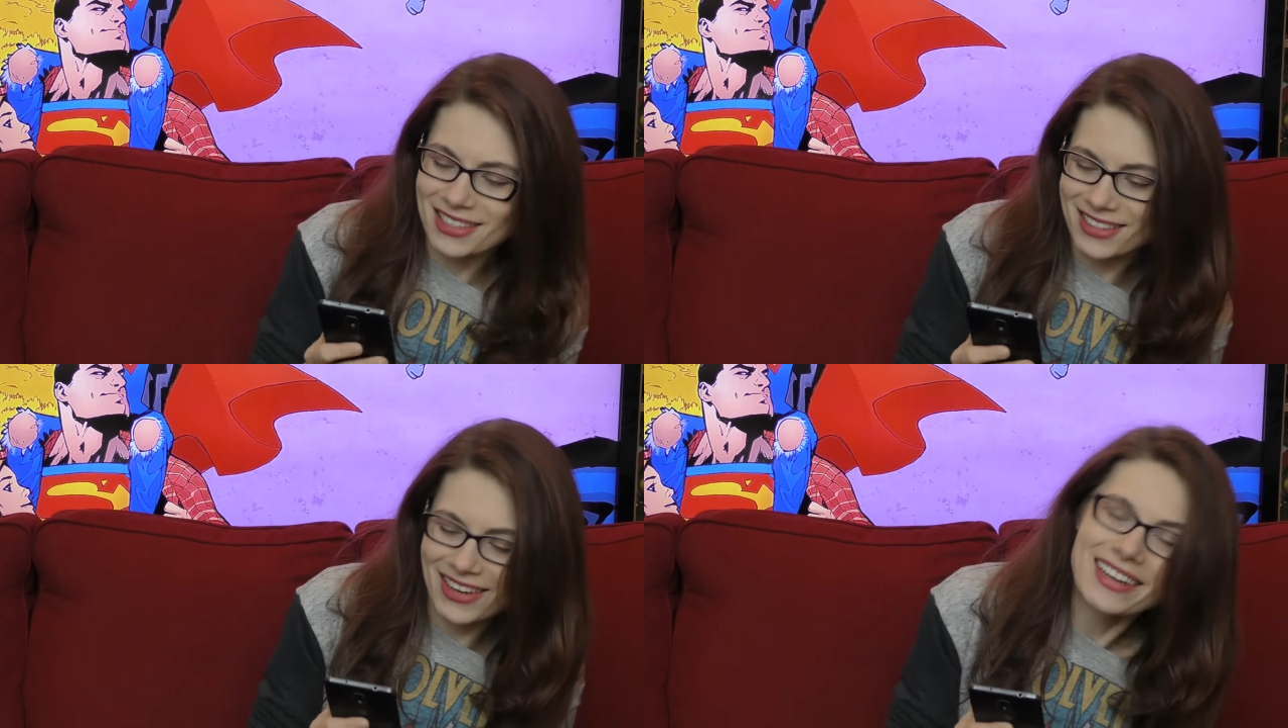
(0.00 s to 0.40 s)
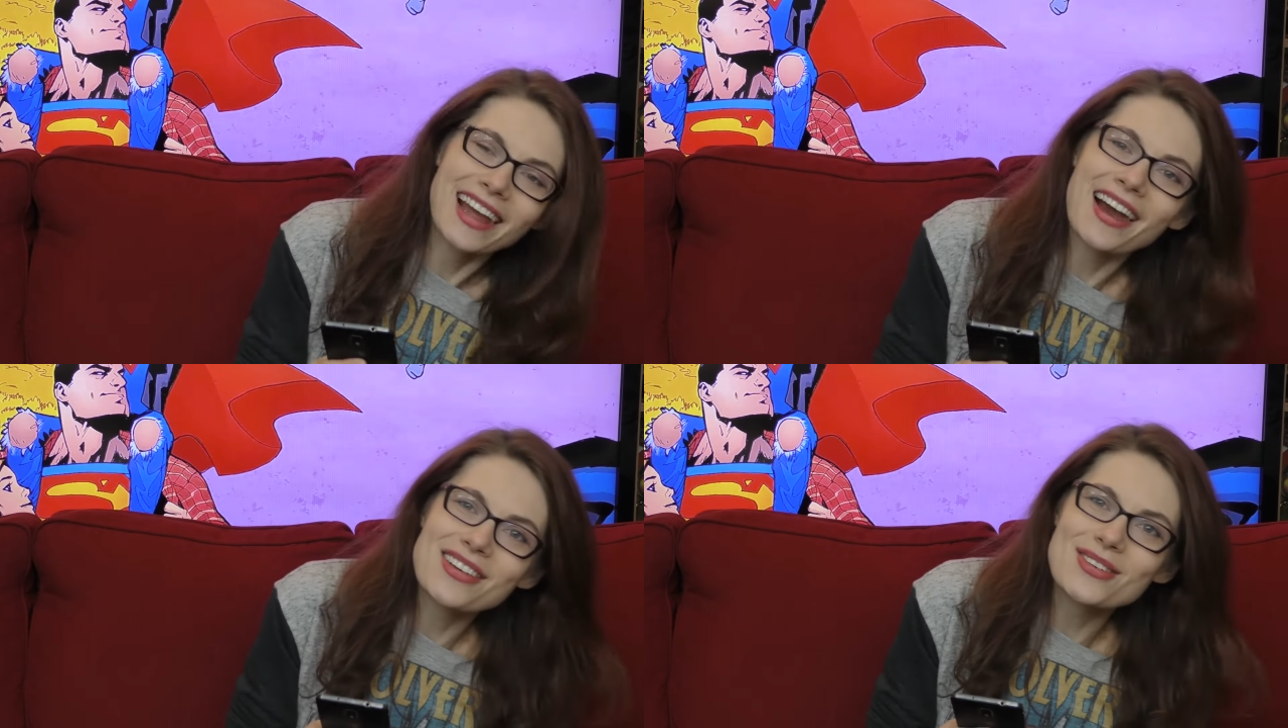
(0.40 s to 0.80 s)
Because right
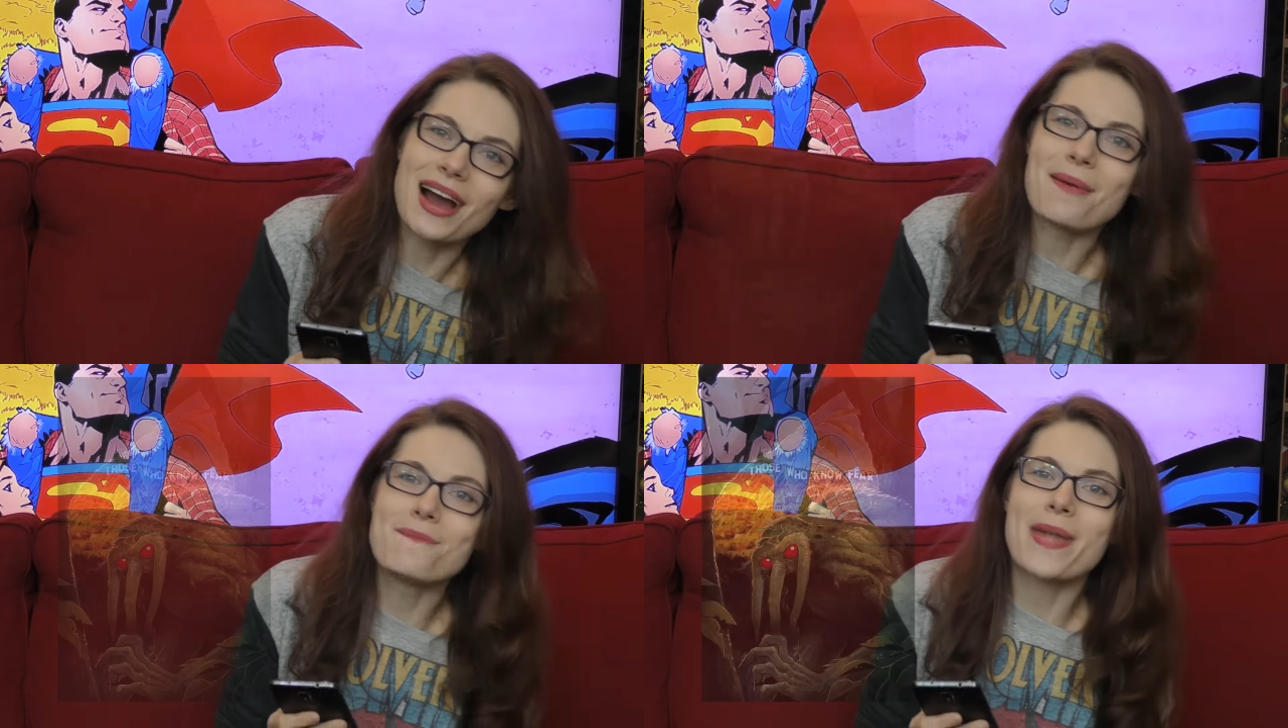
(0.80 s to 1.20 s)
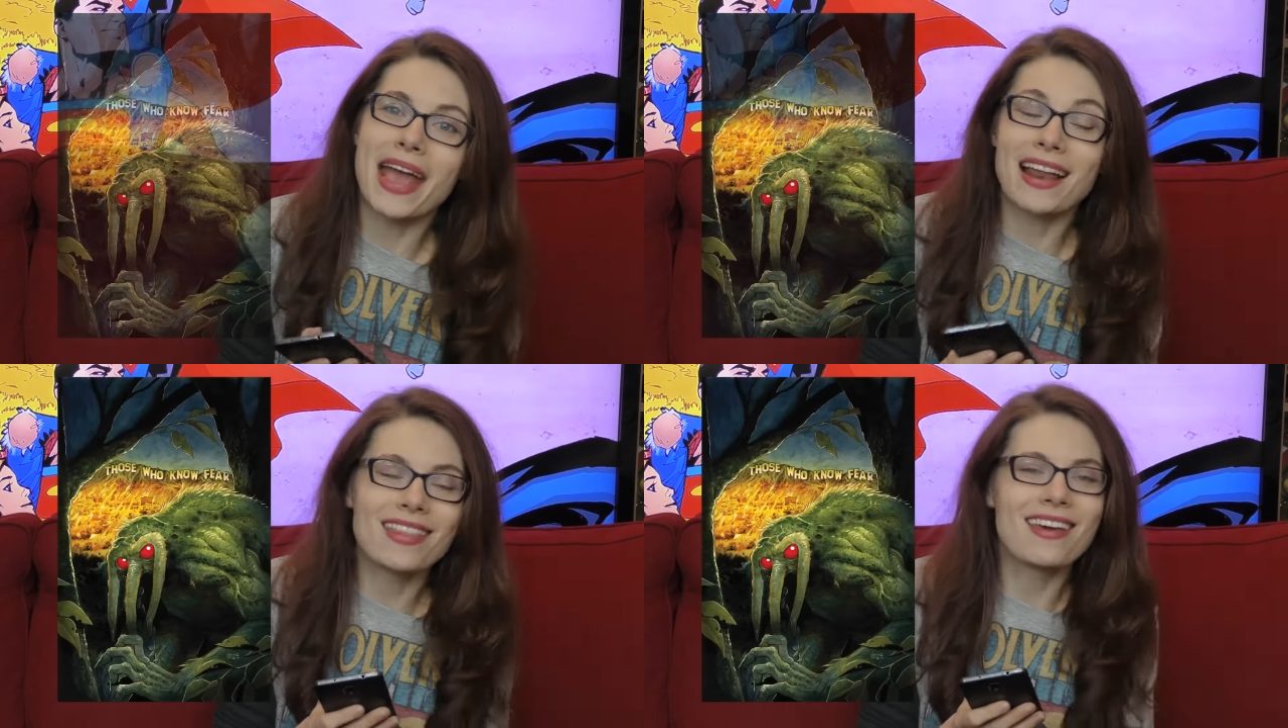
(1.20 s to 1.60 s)
now you got
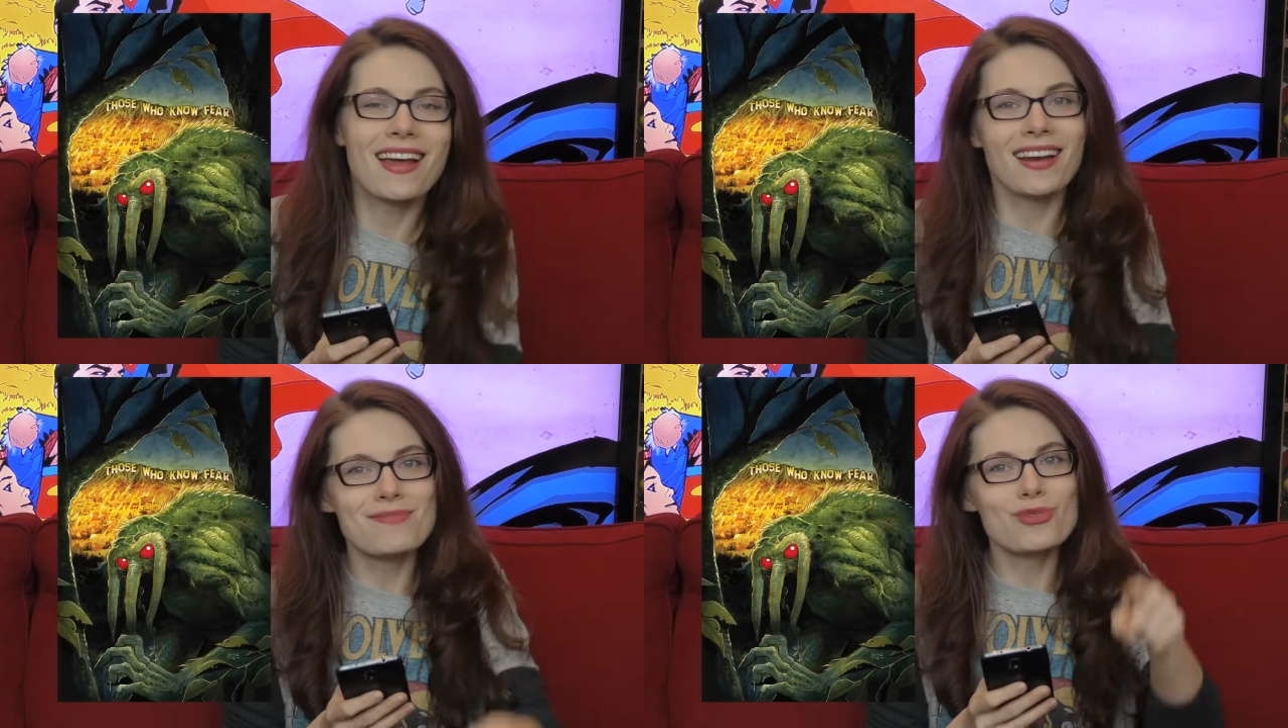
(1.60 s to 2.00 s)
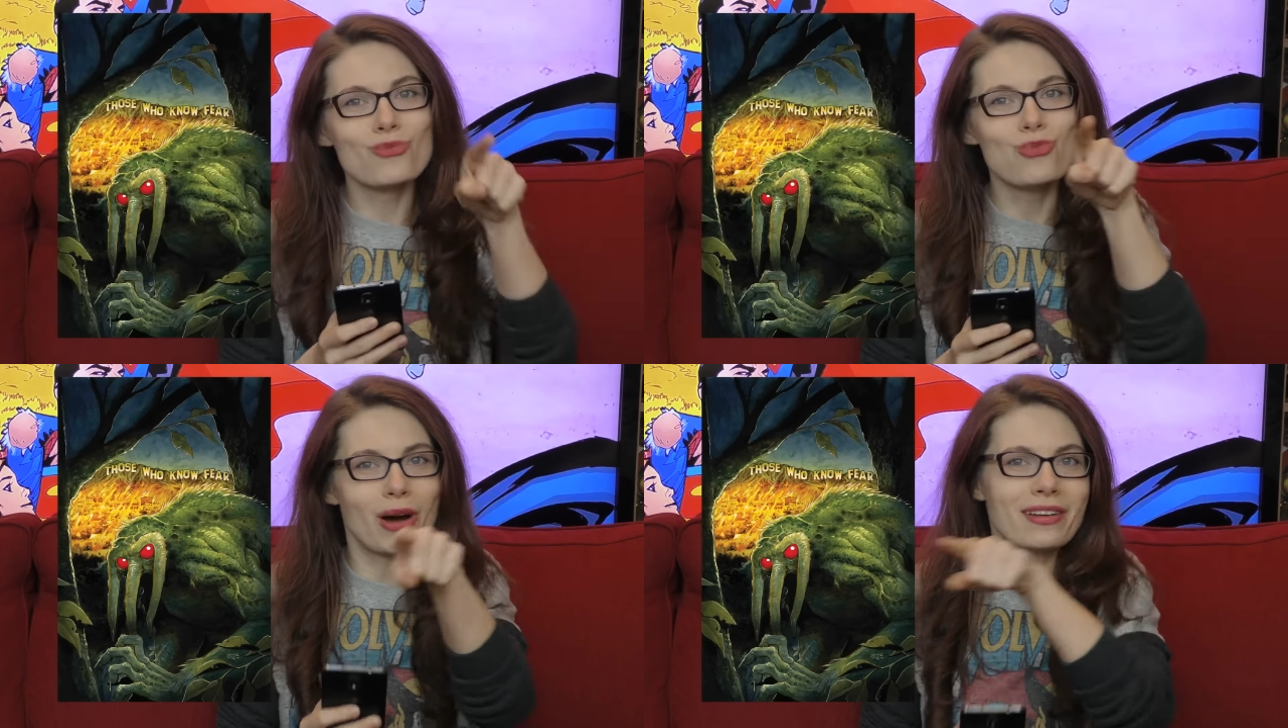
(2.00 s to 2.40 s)
Man Thing number
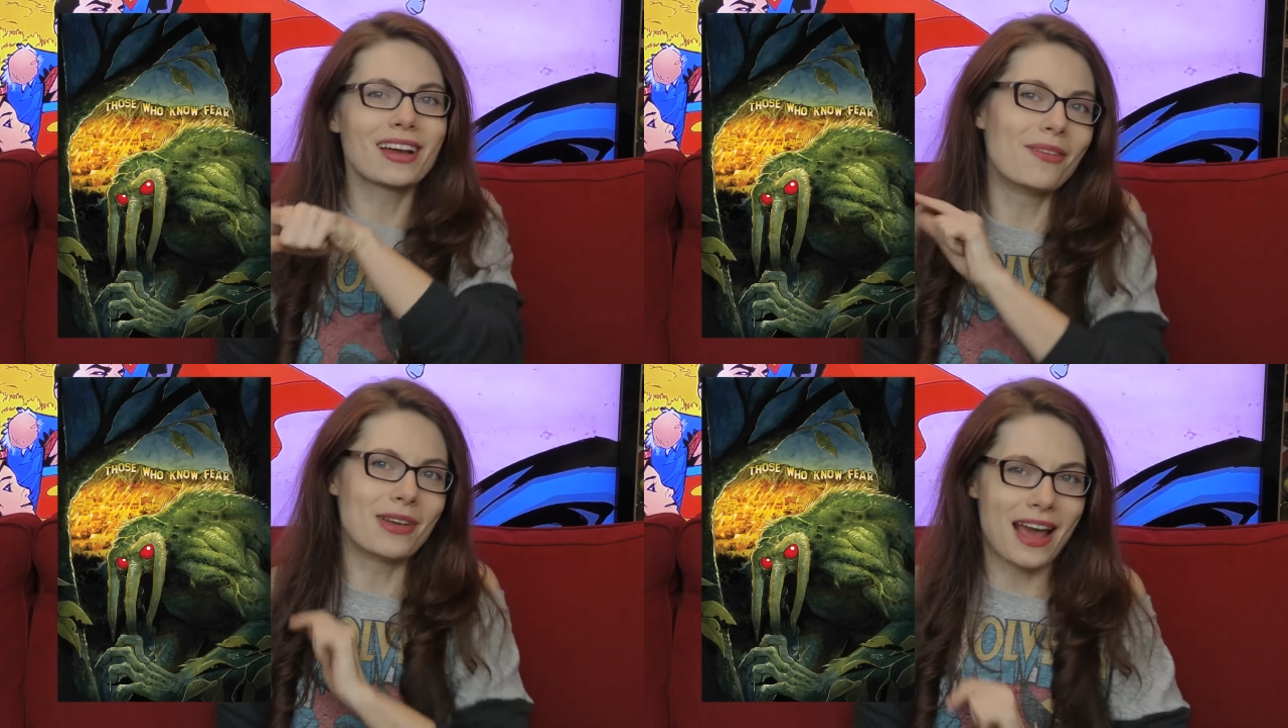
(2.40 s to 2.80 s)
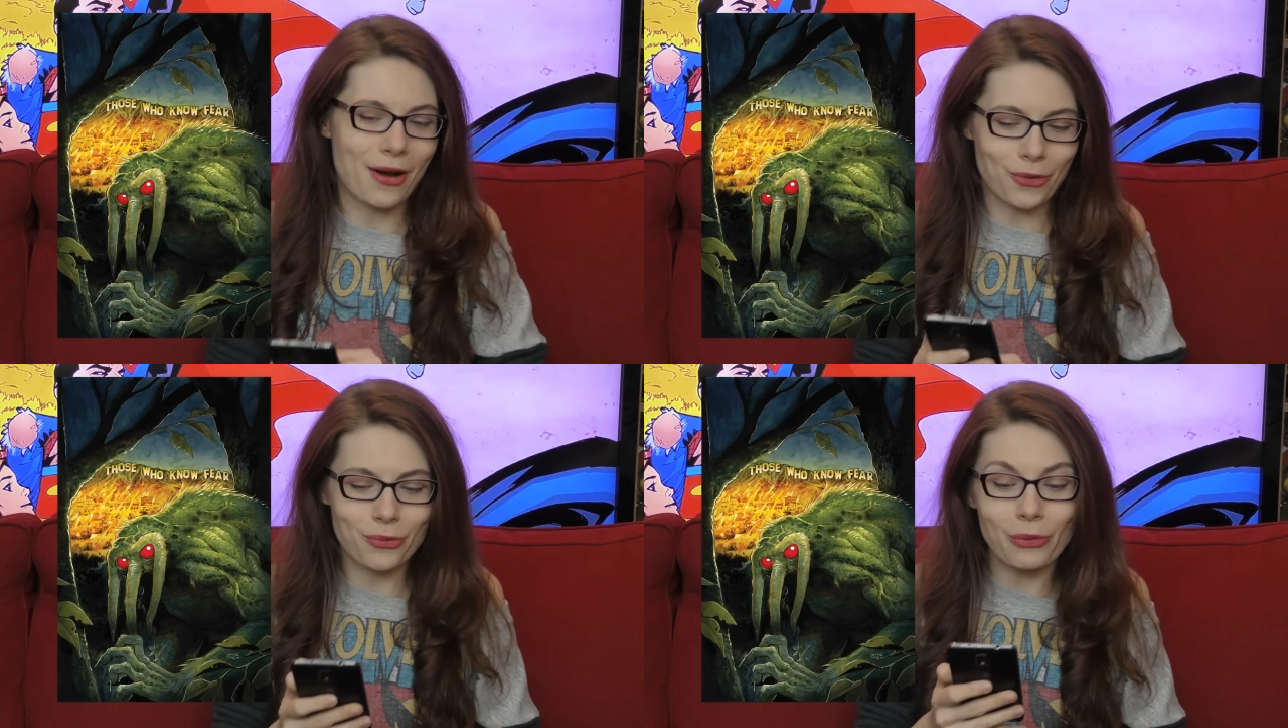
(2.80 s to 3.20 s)
one coming out,